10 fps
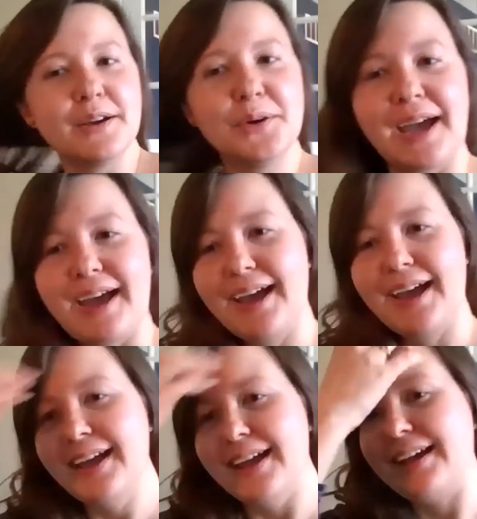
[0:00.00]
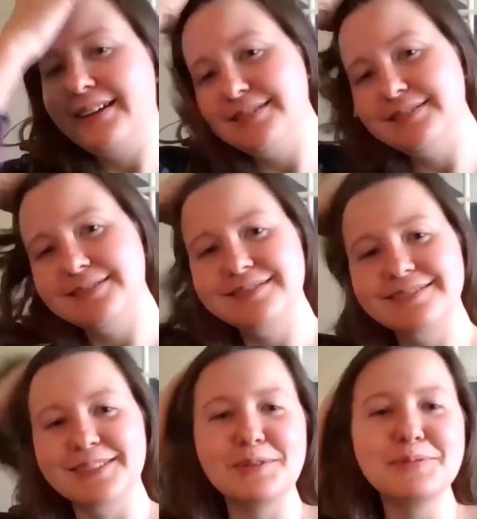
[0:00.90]
Okay,
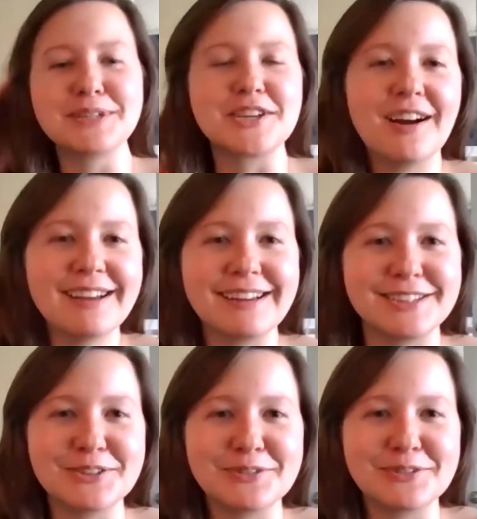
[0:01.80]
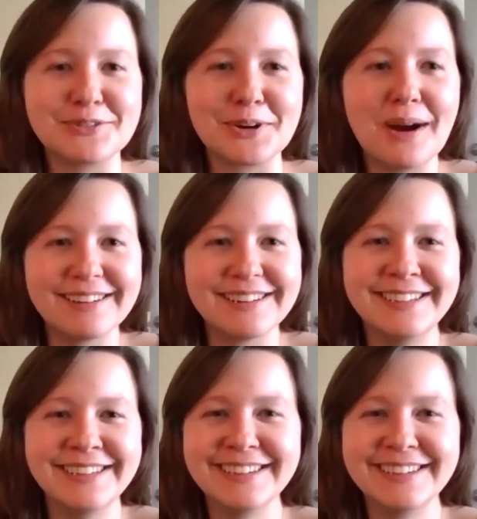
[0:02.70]
we've been talking at you for a while.